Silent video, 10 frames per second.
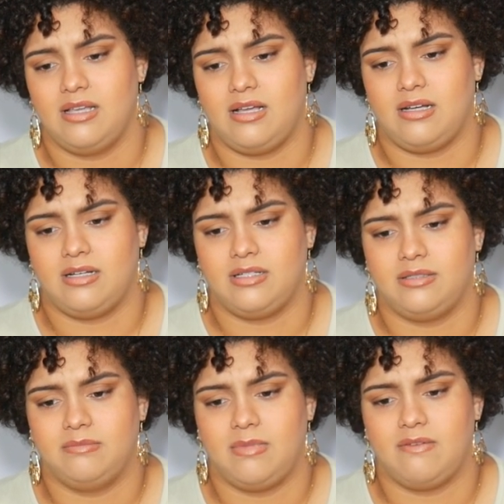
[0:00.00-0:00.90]
Um,
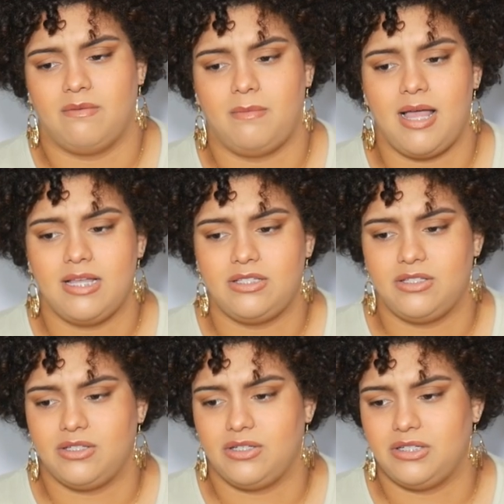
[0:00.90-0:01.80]
I have a
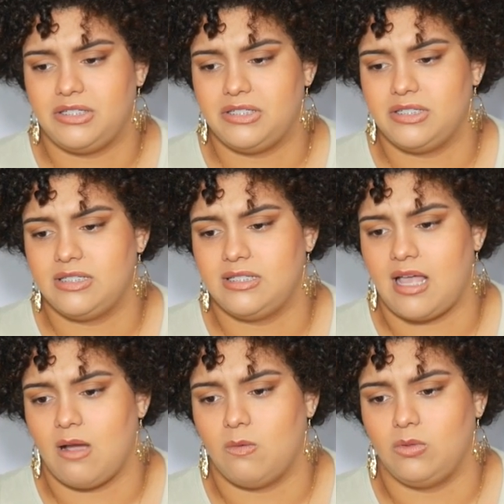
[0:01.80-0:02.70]
master's.
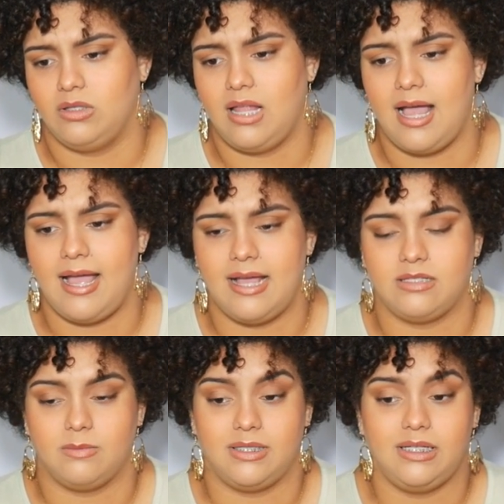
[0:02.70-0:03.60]
I won't lie, it hasn't been